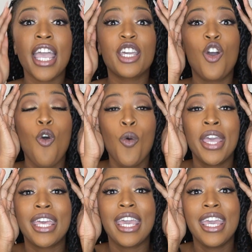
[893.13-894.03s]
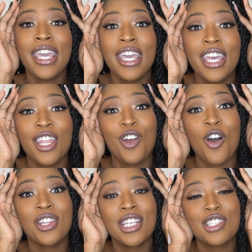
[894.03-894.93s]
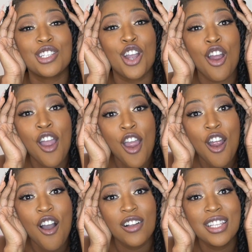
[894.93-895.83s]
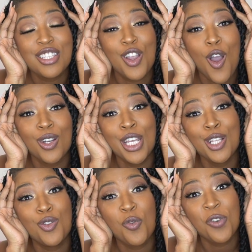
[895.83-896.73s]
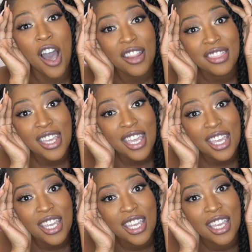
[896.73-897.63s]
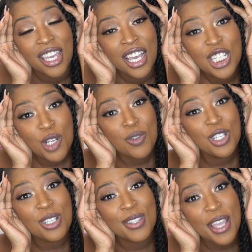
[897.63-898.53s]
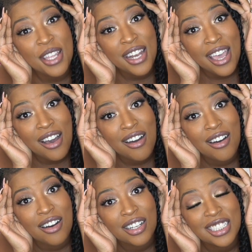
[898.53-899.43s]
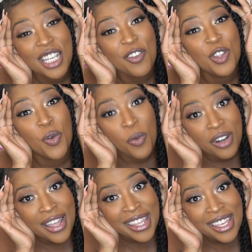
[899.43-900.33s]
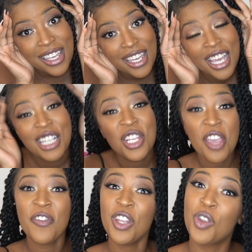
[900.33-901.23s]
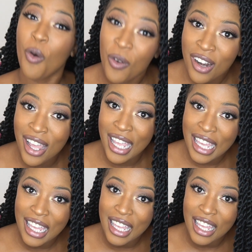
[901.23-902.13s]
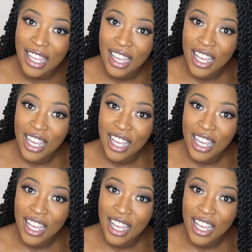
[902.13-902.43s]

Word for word: Like going in on this girl. This girl didn't do nothing. She was just sitting there. She even do nothing. She didn't do nothing.